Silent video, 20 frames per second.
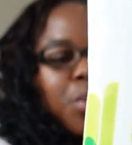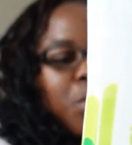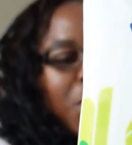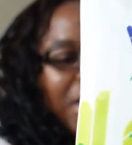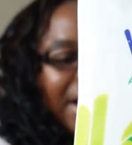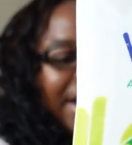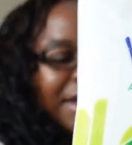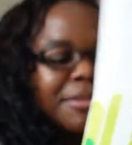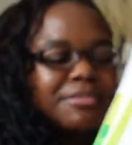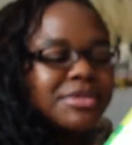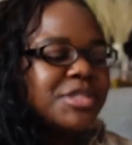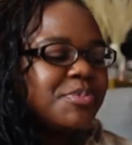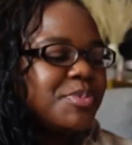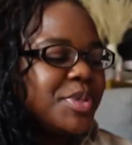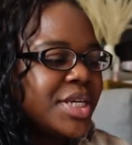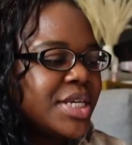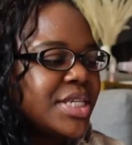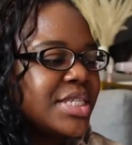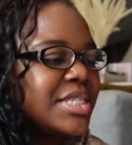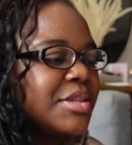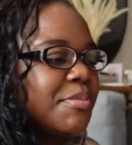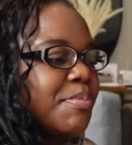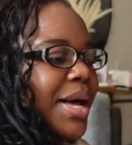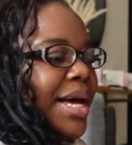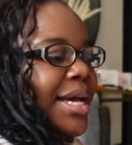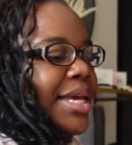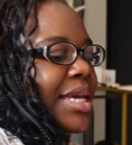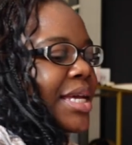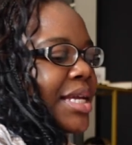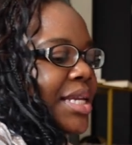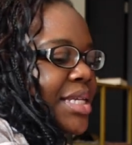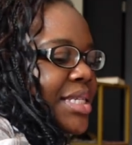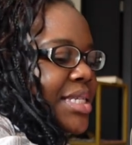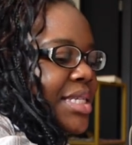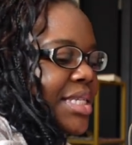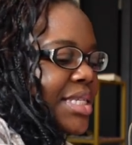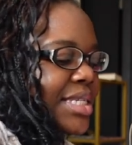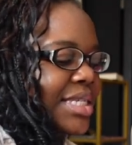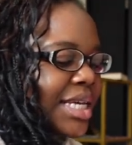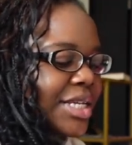wipes because the packing list
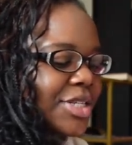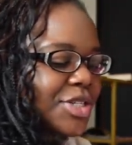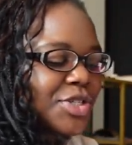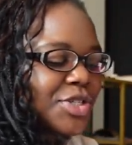said